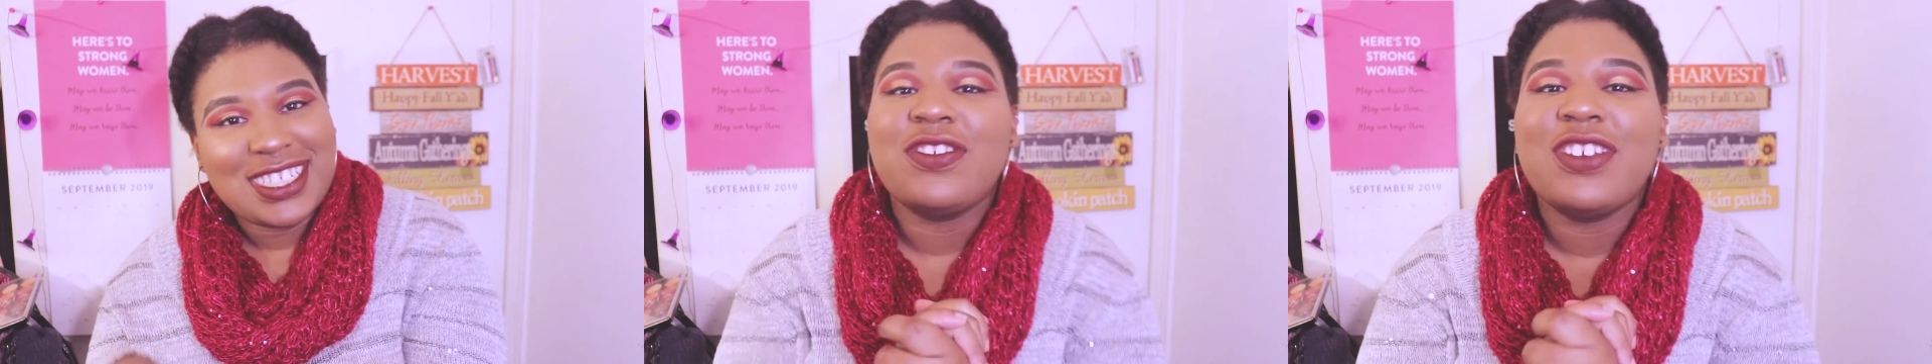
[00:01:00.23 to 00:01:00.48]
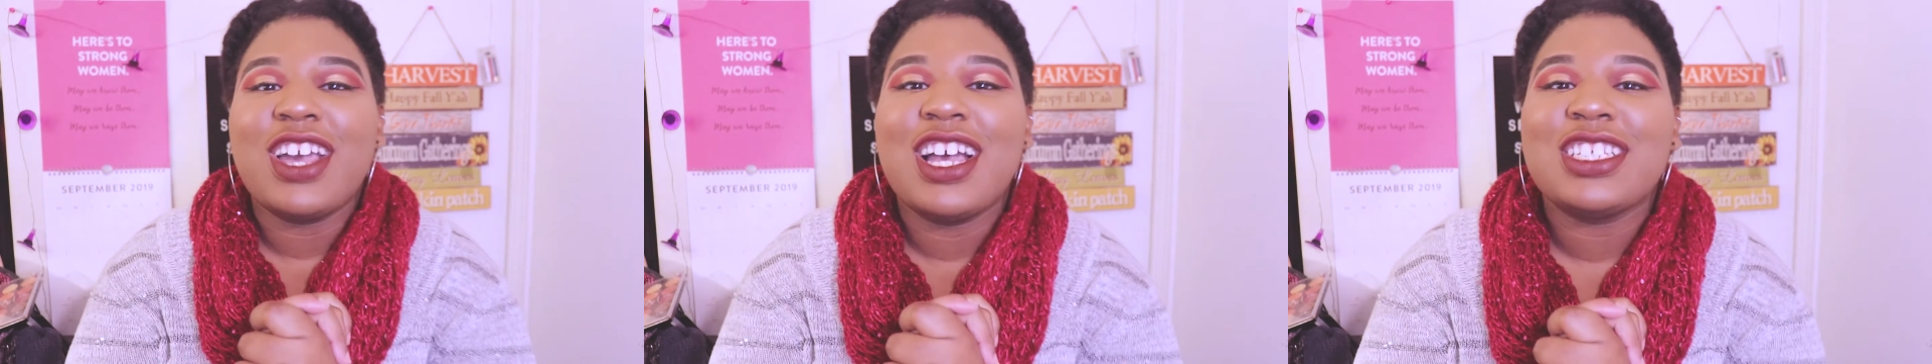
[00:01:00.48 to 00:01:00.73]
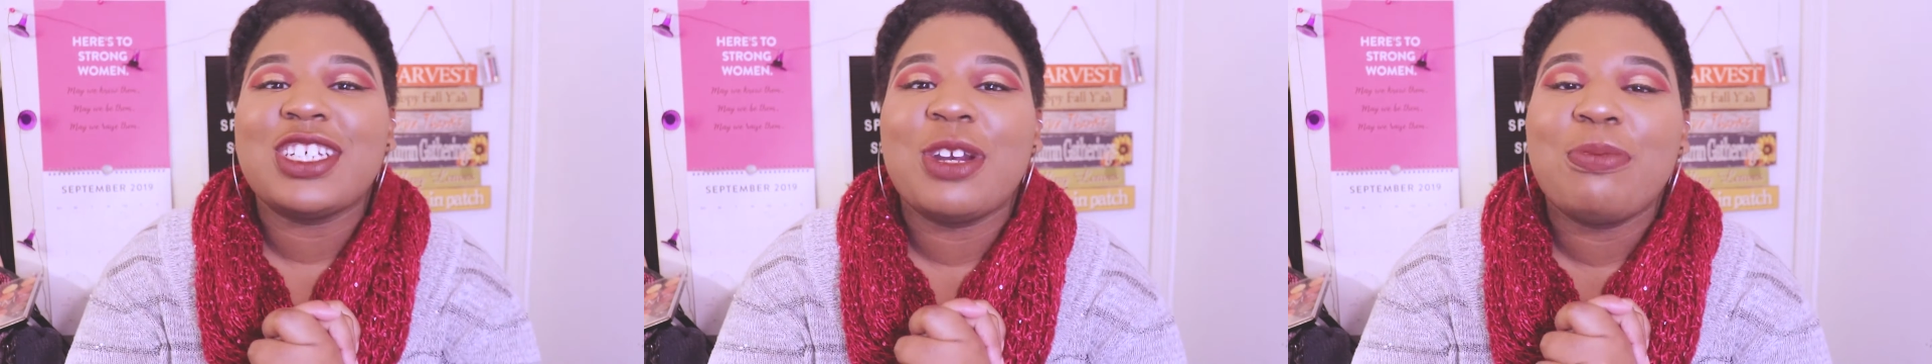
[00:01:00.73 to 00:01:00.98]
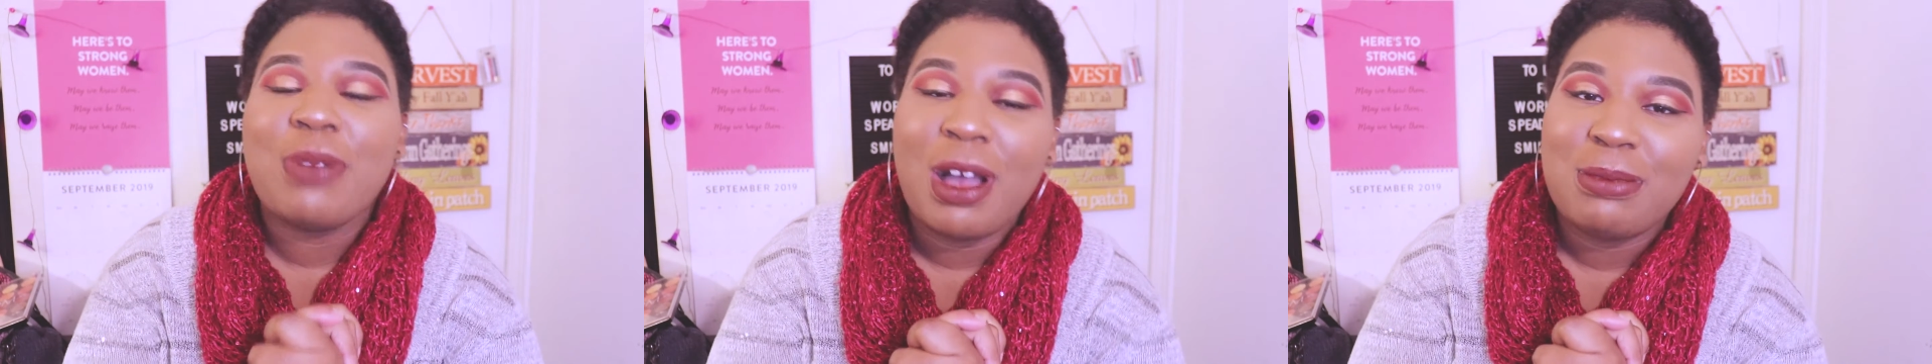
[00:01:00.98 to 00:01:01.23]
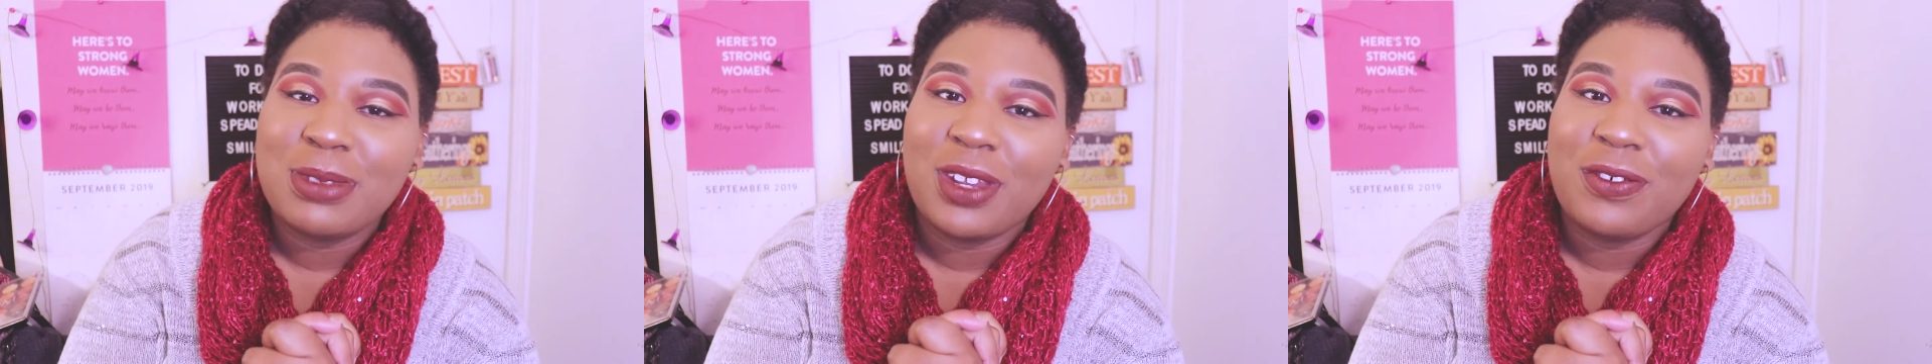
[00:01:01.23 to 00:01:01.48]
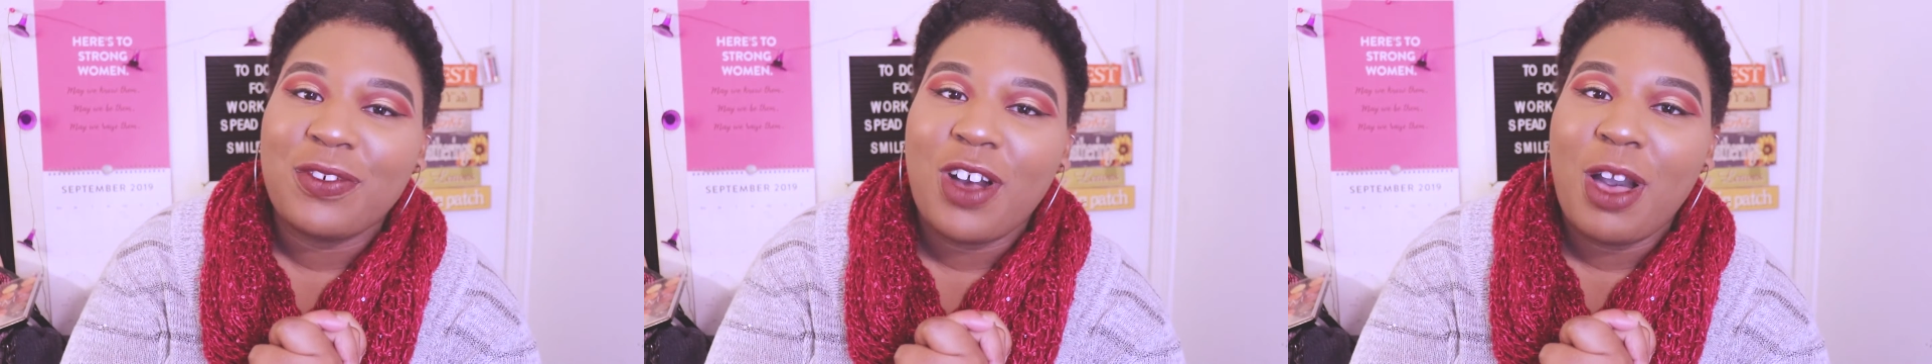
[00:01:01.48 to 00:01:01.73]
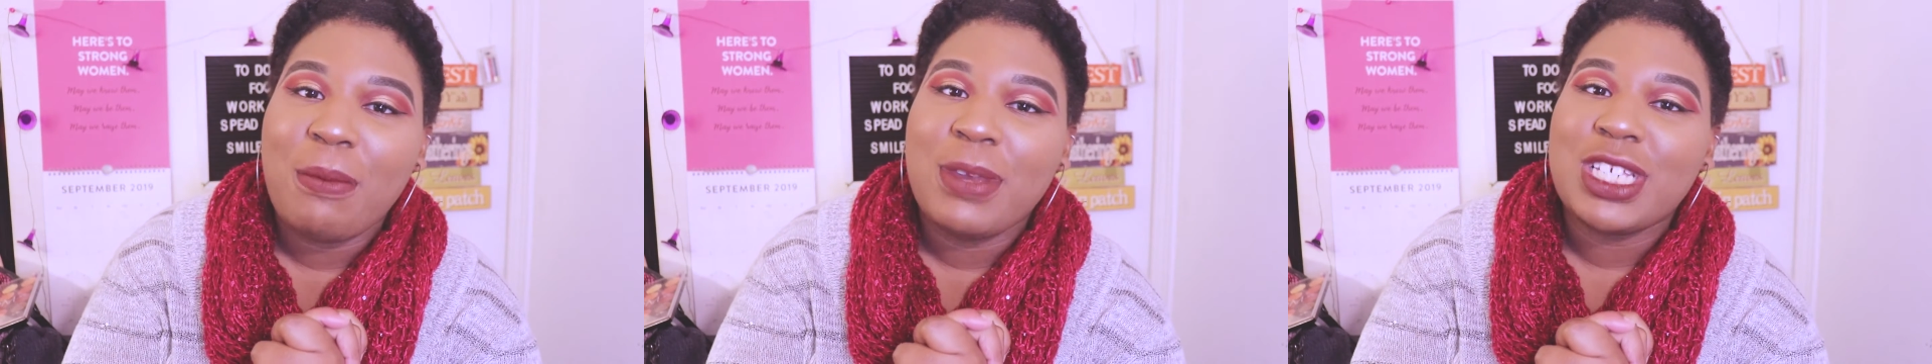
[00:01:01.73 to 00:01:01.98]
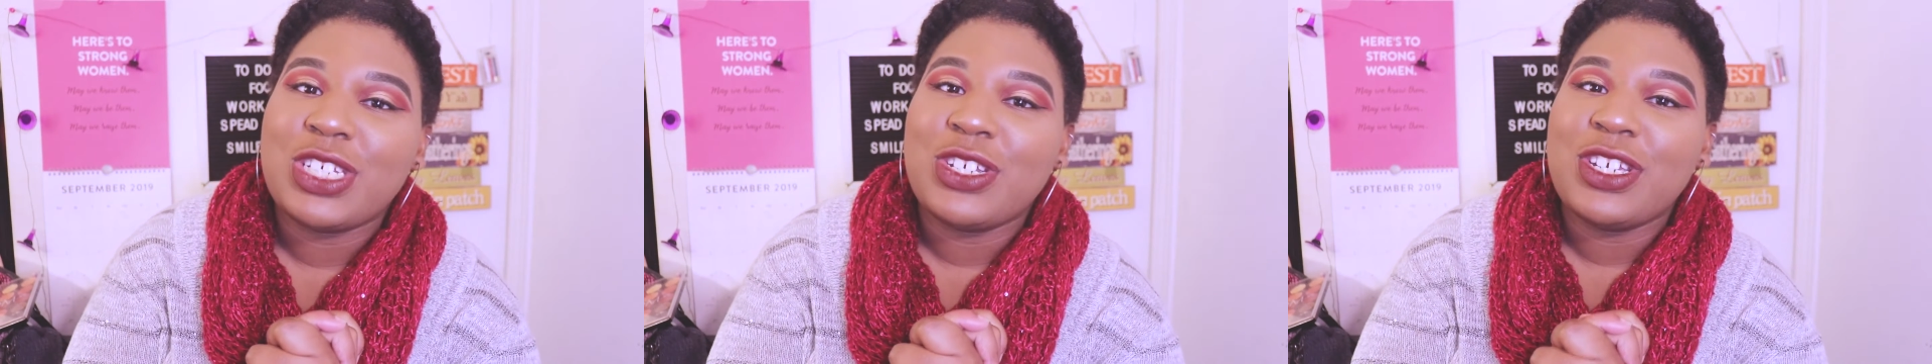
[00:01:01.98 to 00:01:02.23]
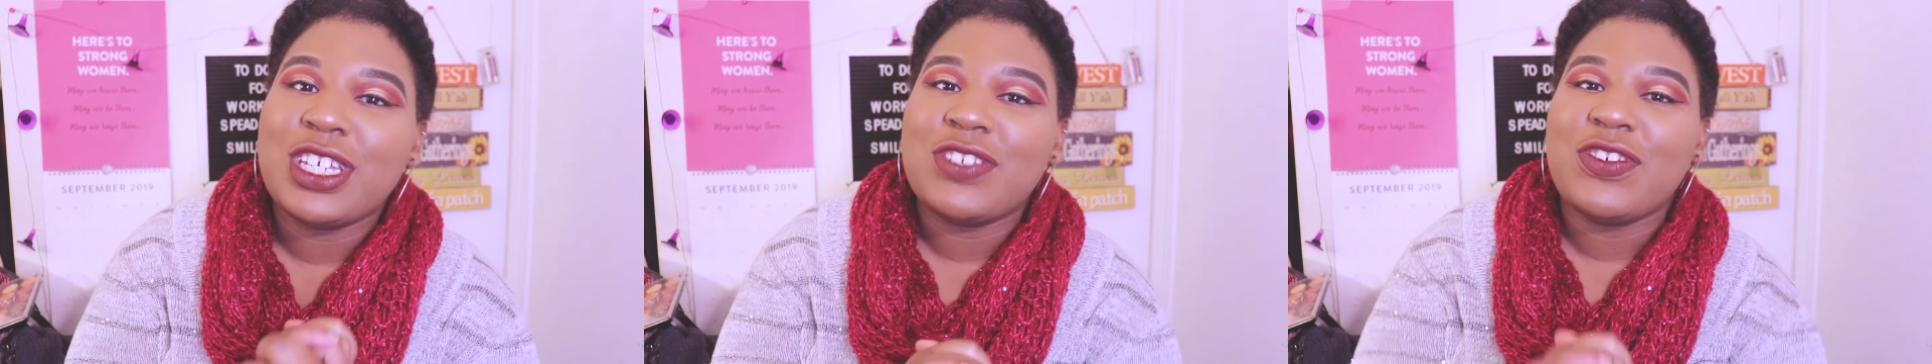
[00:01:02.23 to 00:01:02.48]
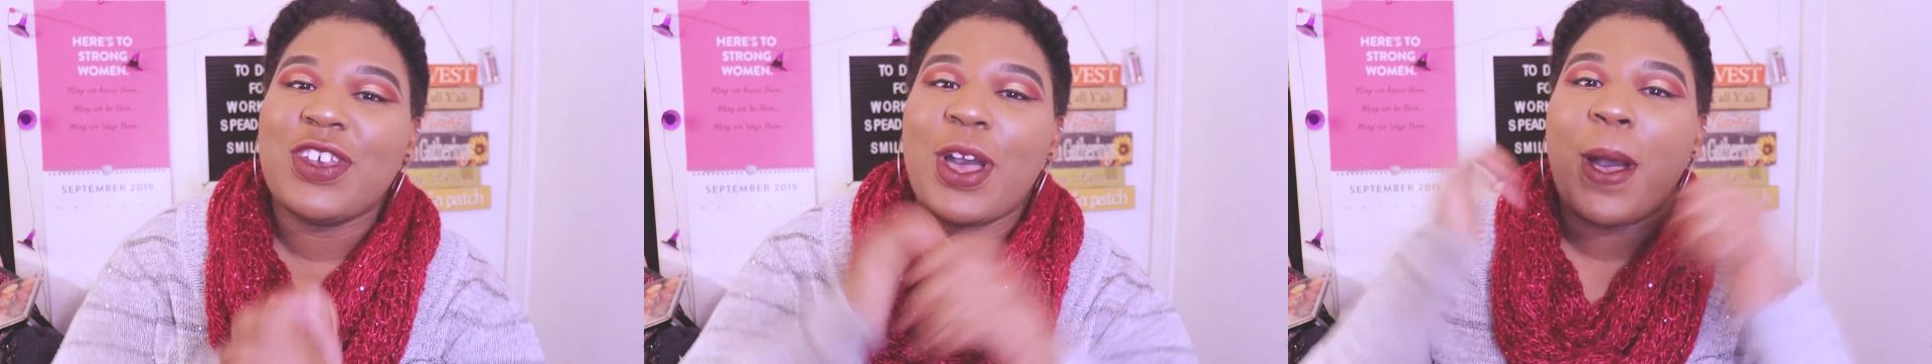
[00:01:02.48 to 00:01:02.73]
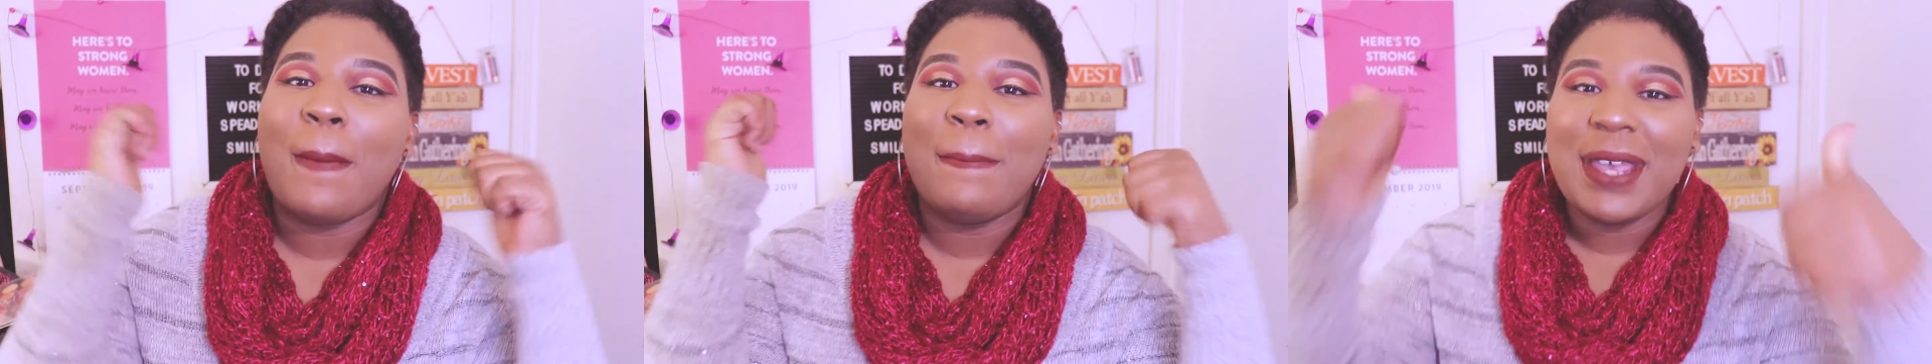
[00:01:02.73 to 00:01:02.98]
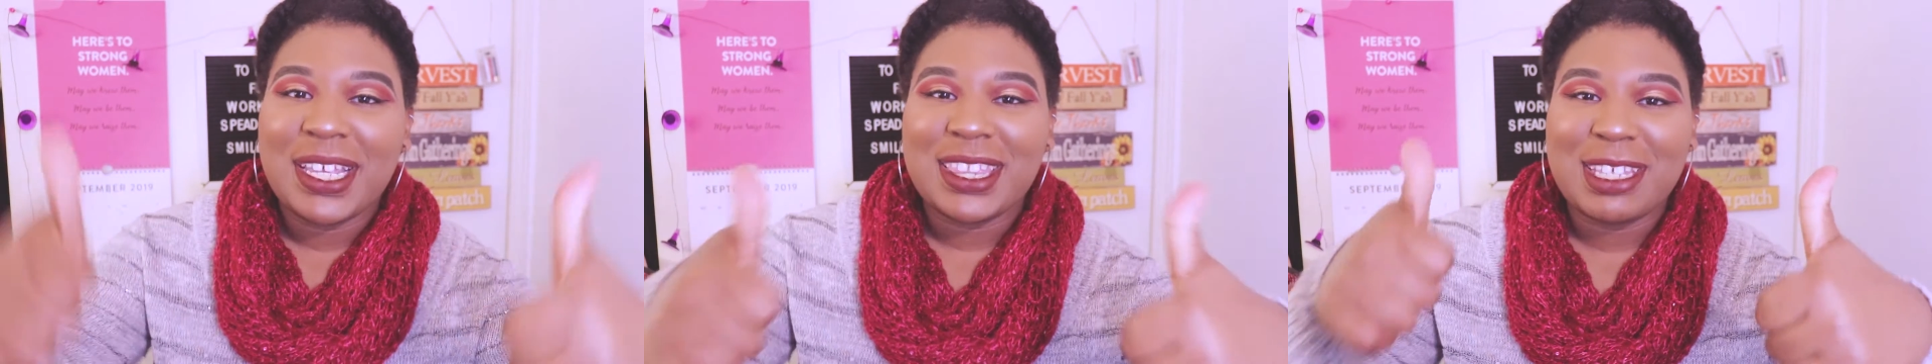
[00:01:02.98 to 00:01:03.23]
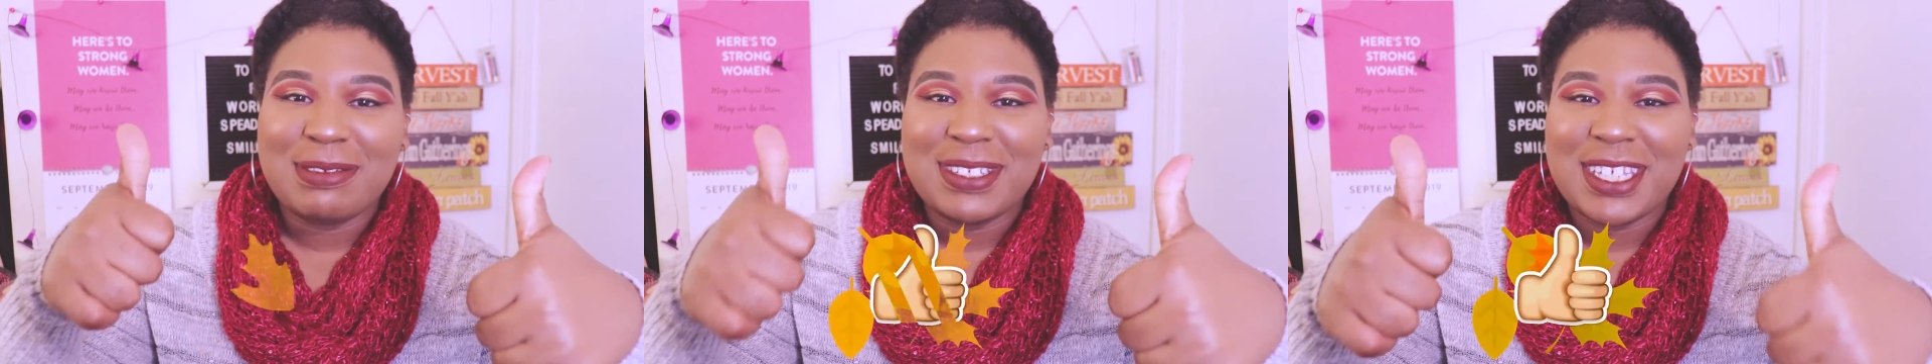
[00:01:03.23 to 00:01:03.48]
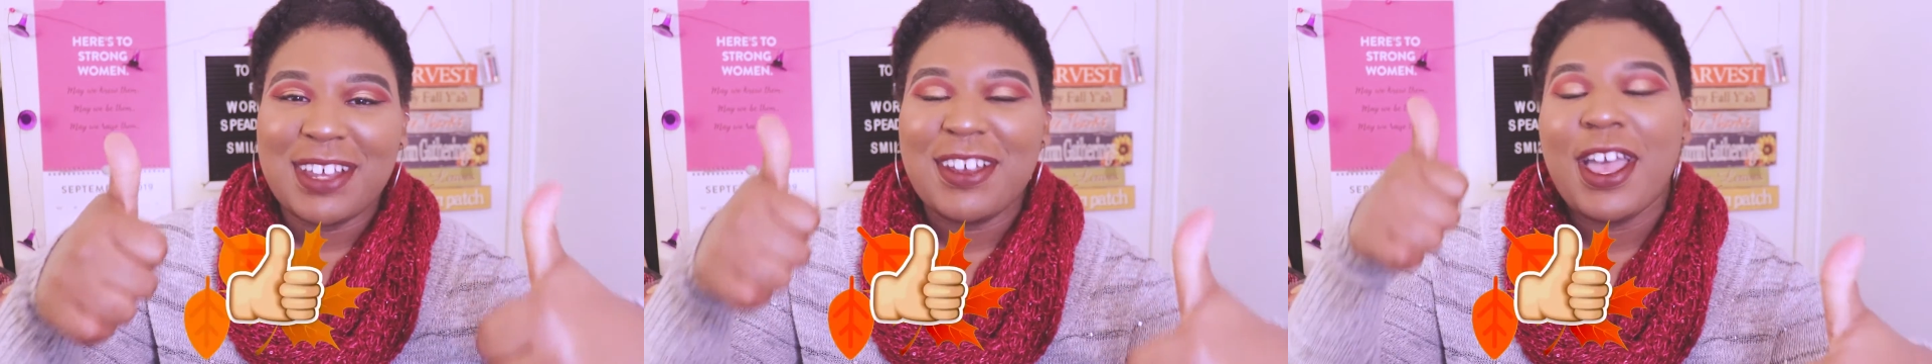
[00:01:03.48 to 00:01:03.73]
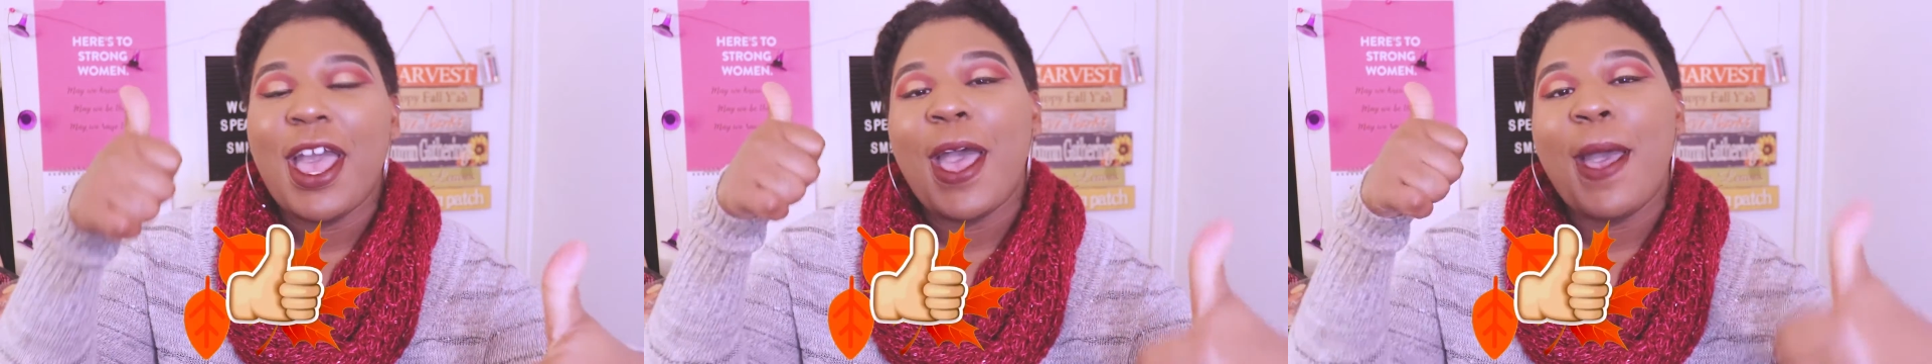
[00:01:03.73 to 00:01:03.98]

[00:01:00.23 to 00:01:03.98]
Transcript: So if you guys are pumped up to fall, make sure you give me a big thumbs up,